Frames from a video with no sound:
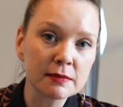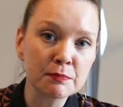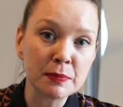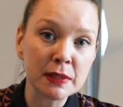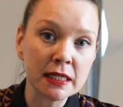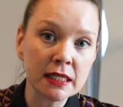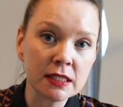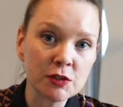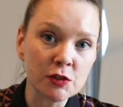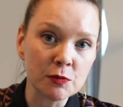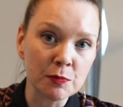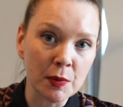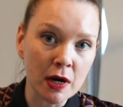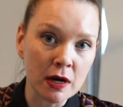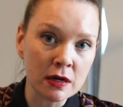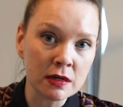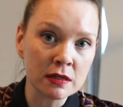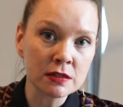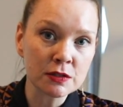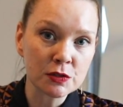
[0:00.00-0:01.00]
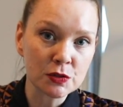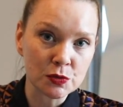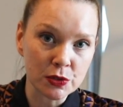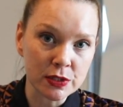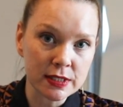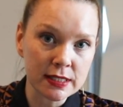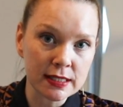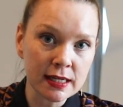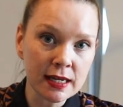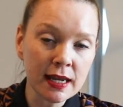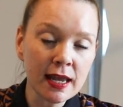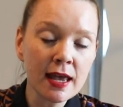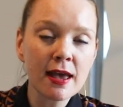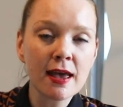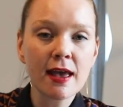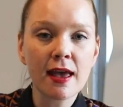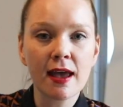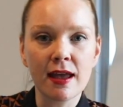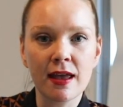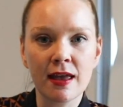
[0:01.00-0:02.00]
bean to bar sourcing
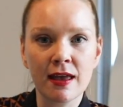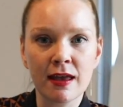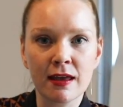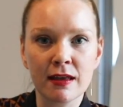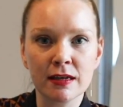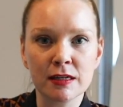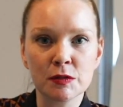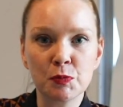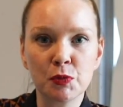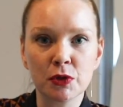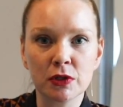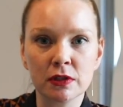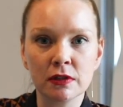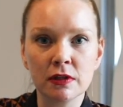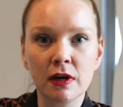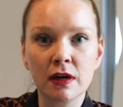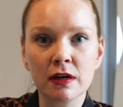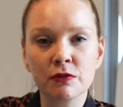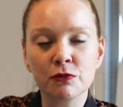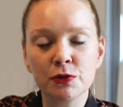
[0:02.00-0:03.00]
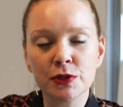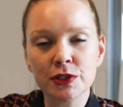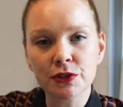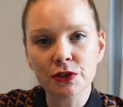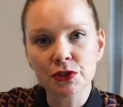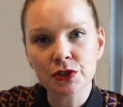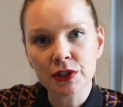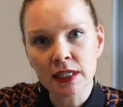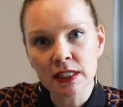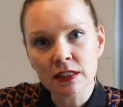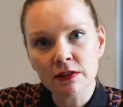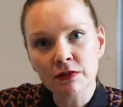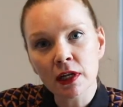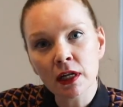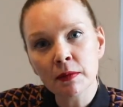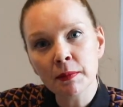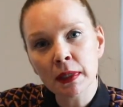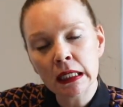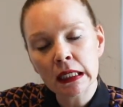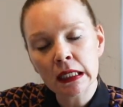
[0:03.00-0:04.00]
and put a lot of research and
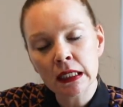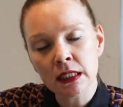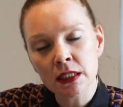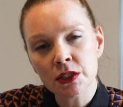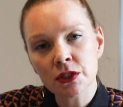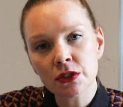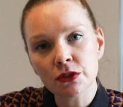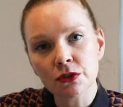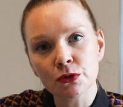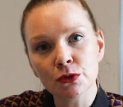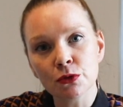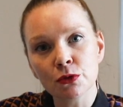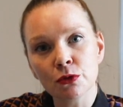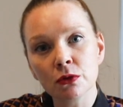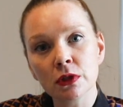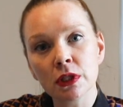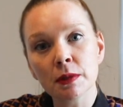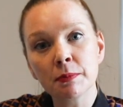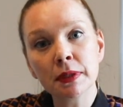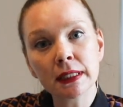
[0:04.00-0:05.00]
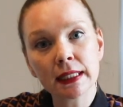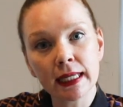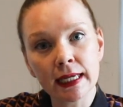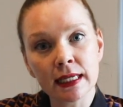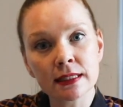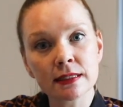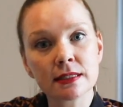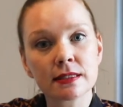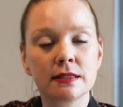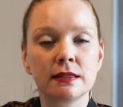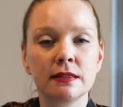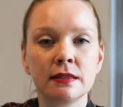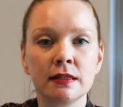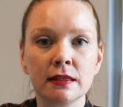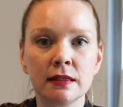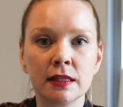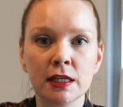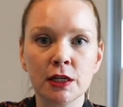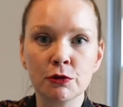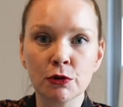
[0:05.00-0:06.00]
development into the plants
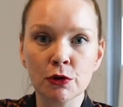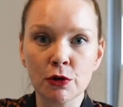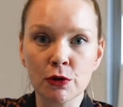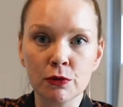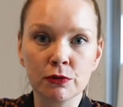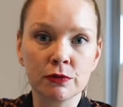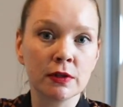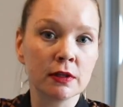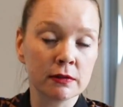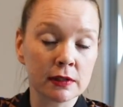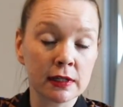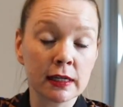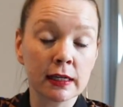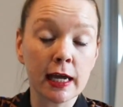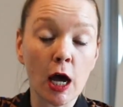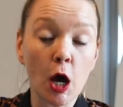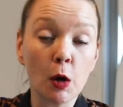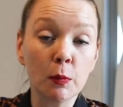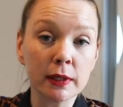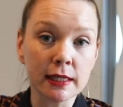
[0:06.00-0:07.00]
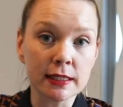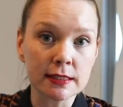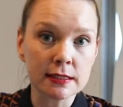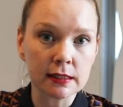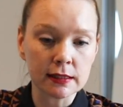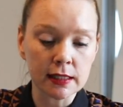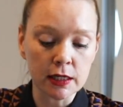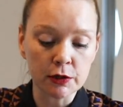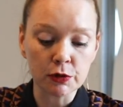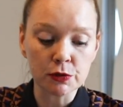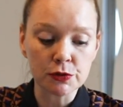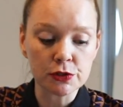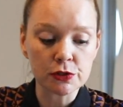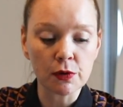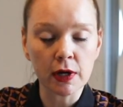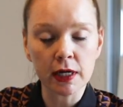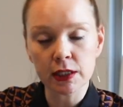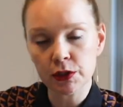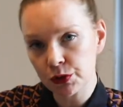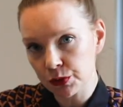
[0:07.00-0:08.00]
that they grow, the cacao plants that they grow, so
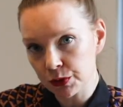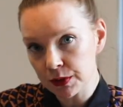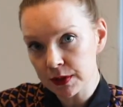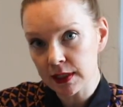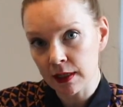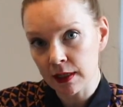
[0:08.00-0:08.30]
I choose